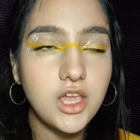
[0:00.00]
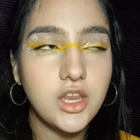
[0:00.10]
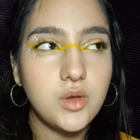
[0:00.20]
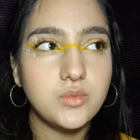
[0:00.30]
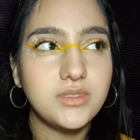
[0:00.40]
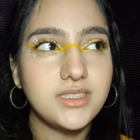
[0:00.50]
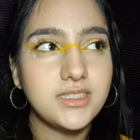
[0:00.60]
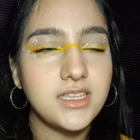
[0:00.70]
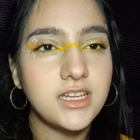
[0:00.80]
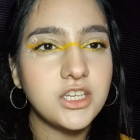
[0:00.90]
You know,
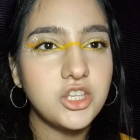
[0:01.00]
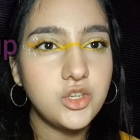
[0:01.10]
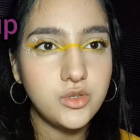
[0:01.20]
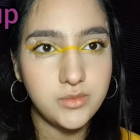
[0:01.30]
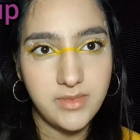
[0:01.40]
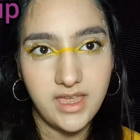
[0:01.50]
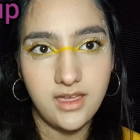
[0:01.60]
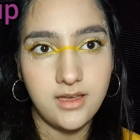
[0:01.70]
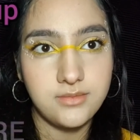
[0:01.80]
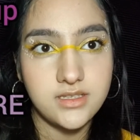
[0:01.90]
the cute
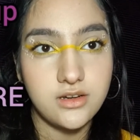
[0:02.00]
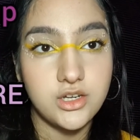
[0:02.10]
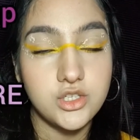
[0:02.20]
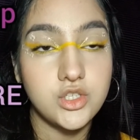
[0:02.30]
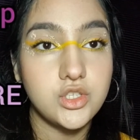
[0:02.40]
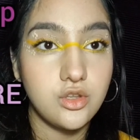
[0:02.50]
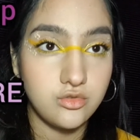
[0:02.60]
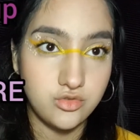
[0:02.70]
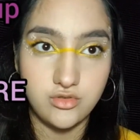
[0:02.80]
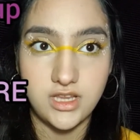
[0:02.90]
makeups are so
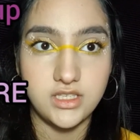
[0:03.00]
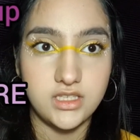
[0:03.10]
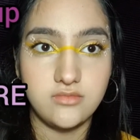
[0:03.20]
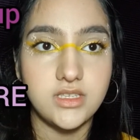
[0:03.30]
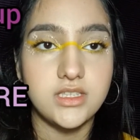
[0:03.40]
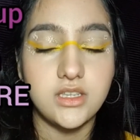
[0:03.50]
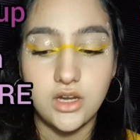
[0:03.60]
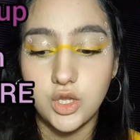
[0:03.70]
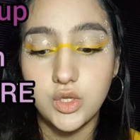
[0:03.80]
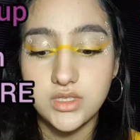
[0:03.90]
trend this year.
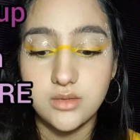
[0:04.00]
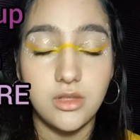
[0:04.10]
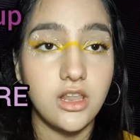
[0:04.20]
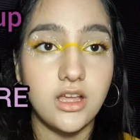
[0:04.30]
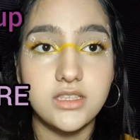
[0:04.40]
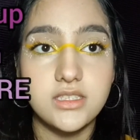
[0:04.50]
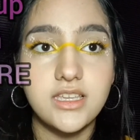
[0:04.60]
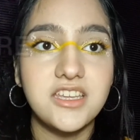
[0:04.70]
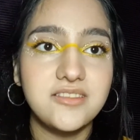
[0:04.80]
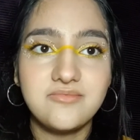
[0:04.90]
Use them a lot
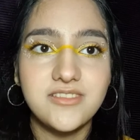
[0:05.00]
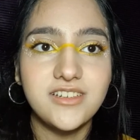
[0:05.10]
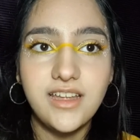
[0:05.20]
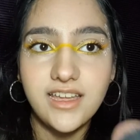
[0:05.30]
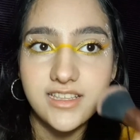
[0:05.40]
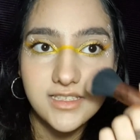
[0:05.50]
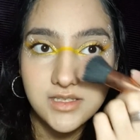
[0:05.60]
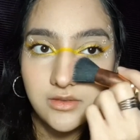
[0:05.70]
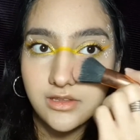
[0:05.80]
and they're nice.